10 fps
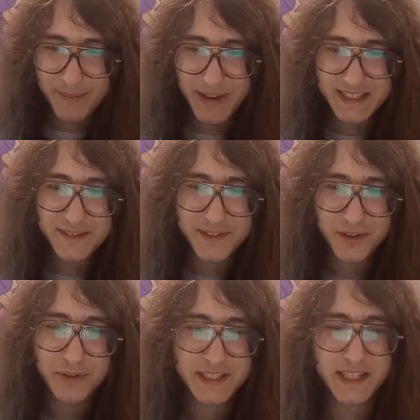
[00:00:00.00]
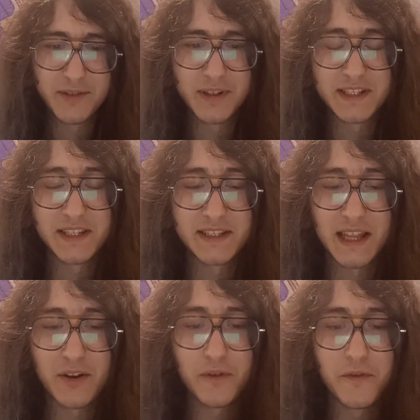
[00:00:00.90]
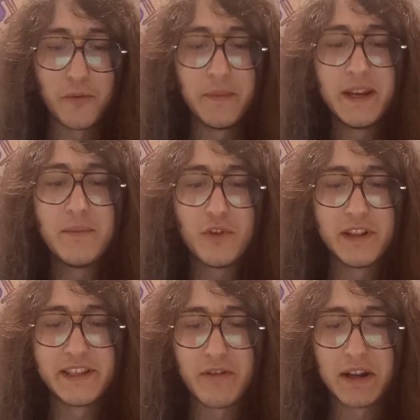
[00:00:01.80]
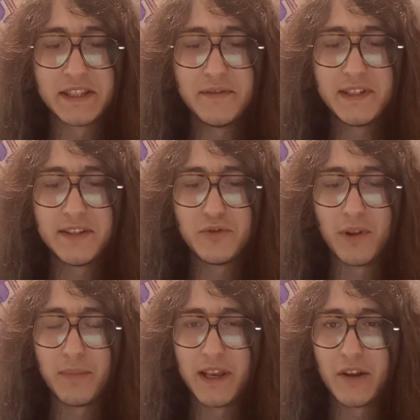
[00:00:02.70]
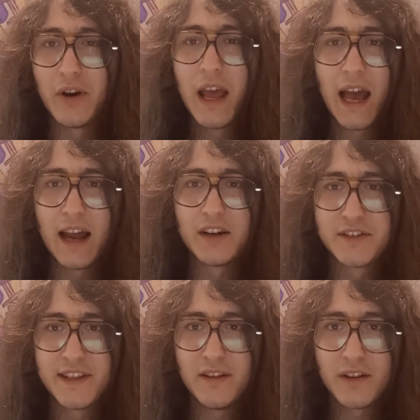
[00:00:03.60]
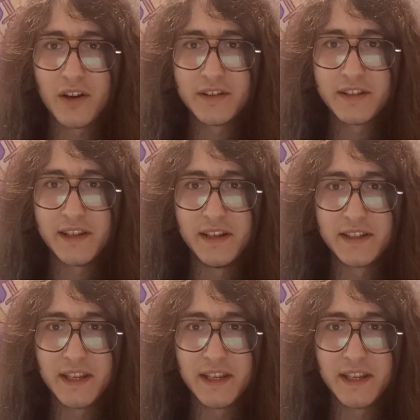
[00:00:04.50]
Passive story sequences that offer minimal interactivity to the player are still cutscenes